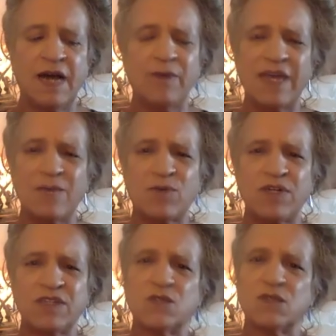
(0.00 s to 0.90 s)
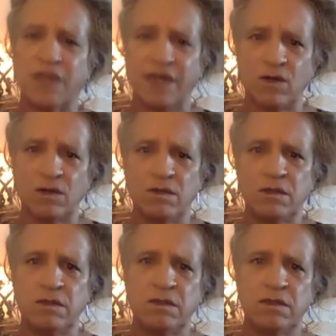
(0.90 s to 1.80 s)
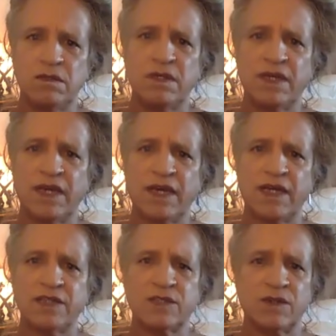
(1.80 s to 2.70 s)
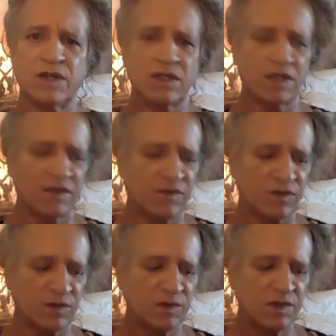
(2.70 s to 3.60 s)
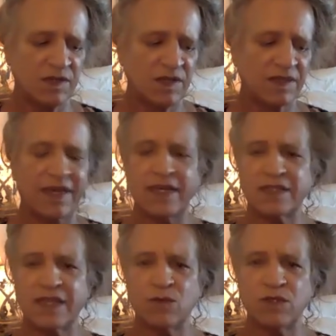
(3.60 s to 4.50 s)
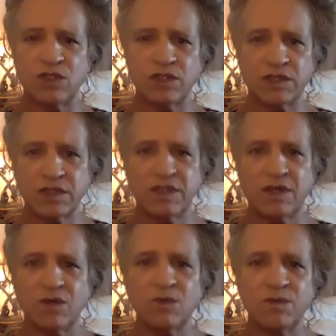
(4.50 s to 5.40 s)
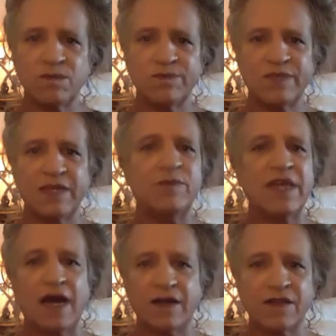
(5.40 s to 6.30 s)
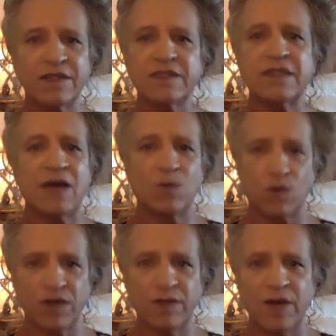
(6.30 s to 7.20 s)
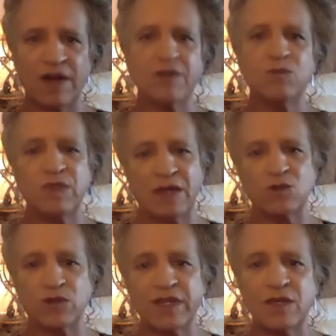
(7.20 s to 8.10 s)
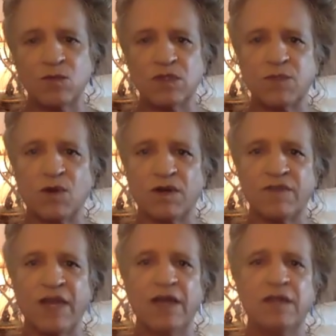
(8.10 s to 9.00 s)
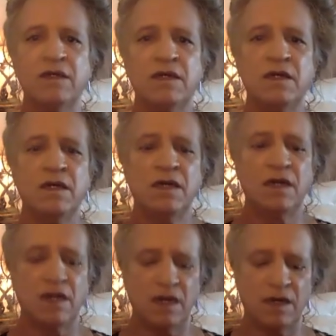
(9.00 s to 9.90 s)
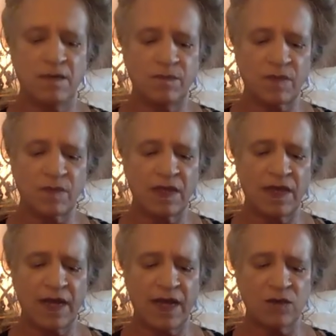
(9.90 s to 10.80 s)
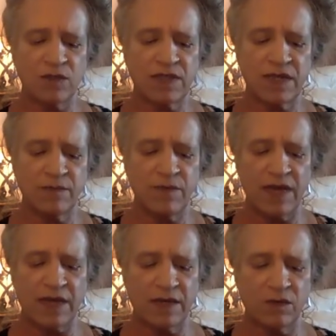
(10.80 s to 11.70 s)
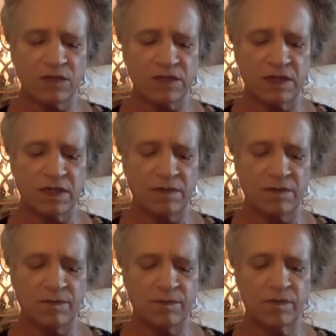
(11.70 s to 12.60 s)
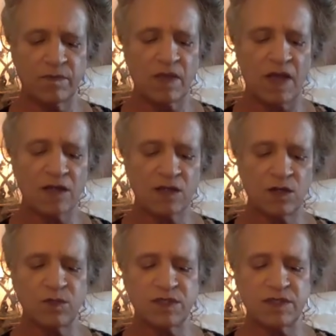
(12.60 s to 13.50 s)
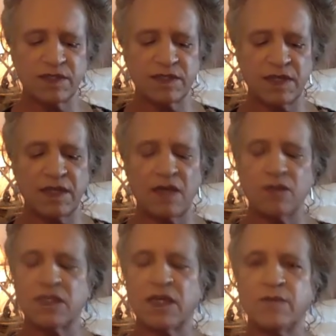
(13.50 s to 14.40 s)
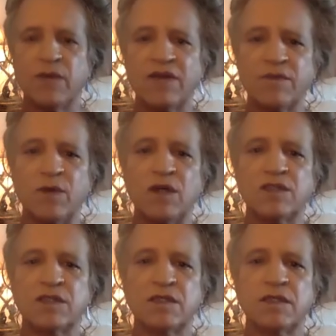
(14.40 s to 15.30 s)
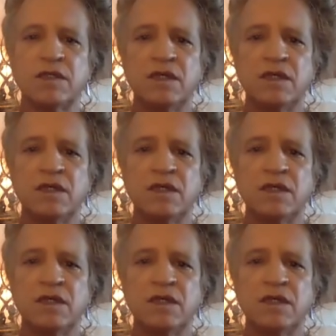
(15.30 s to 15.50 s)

became pretty suicidal. And I started looking for things that would just, you know, get me out of this and not worry about it. Drinking was part of that. And I was heading back, it was, October 16th, I was heading back from Austin,